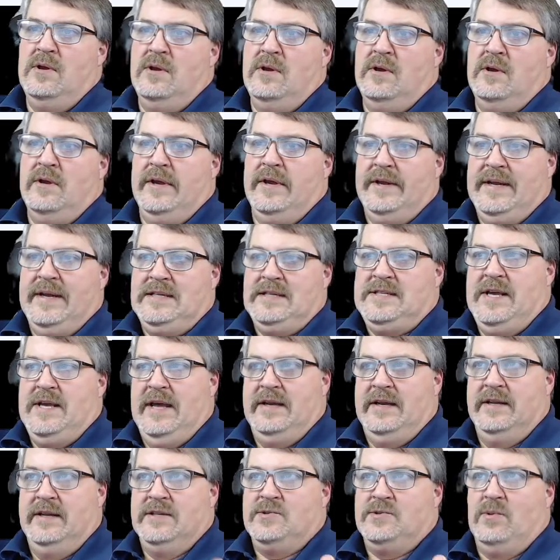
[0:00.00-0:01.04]
And that's
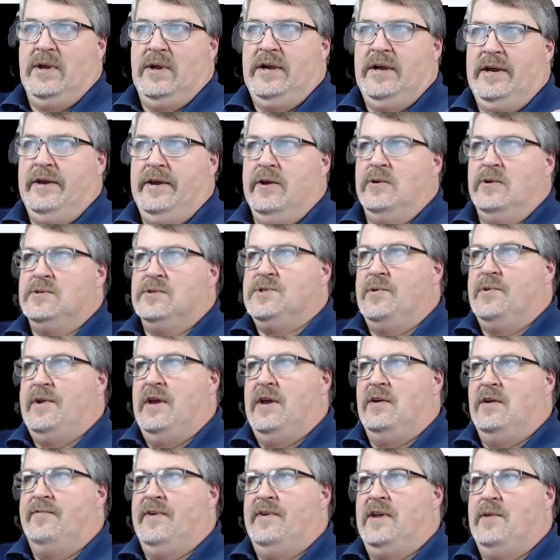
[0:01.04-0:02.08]
it. It's ready to go. So
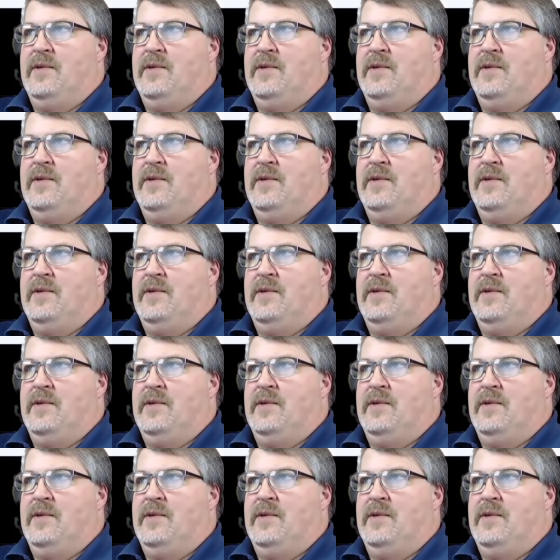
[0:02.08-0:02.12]
now if I come